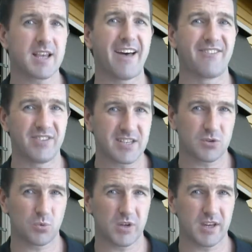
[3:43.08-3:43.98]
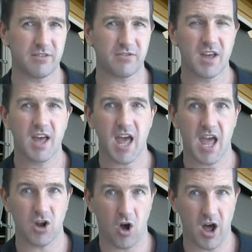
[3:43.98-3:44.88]
are VistaWeave
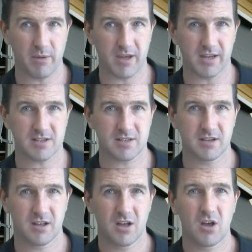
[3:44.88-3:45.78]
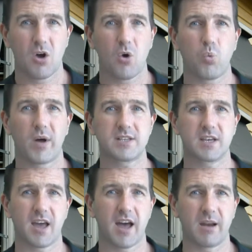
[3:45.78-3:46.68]
and IMEX. Once
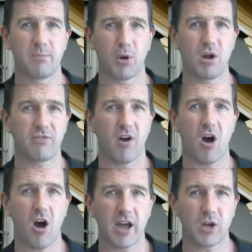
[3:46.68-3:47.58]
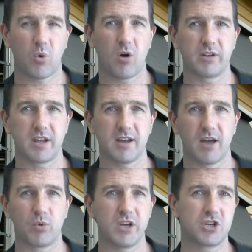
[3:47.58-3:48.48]
again, both are high quality
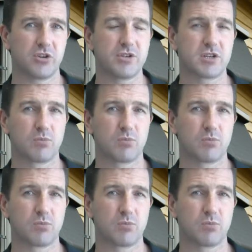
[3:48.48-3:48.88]
and we choose to